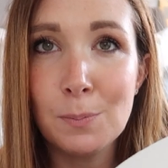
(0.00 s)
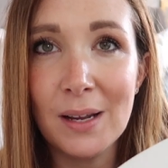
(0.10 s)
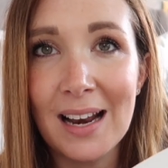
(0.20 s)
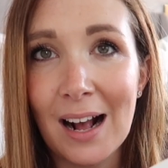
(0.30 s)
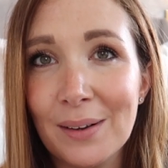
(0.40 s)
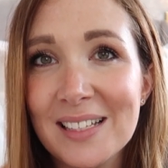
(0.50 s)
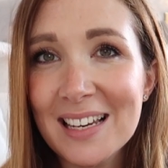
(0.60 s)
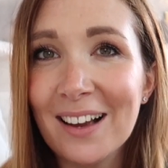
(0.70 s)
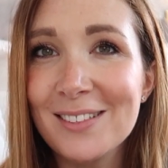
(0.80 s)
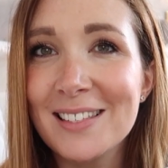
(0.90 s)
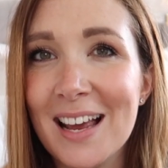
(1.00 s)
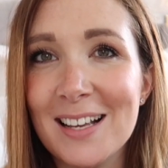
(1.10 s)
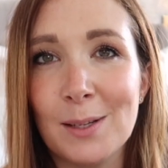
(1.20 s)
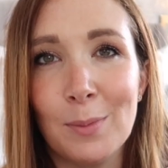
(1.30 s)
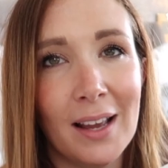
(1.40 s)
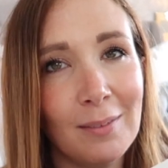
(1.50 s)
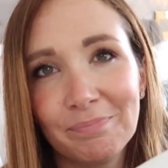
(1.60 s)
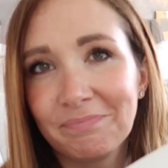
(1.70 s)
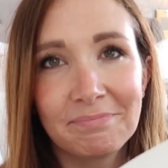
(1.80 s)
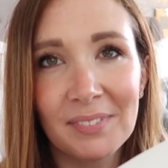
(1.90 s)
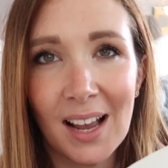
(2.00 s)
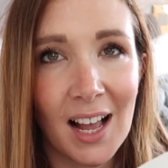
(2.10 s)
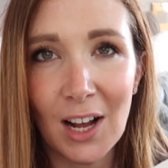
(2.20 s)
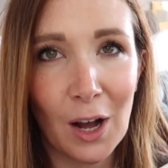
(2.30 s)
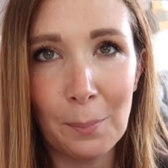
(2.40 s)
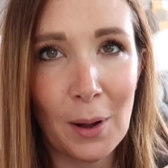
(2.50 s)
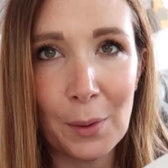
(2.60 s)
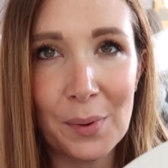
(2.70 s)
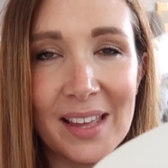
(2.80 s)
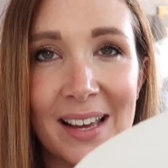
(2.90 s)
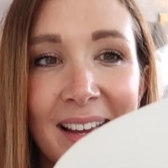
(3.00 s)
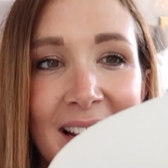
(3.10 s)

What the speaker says: but now it's downstairs. I'm like, I can't part with it.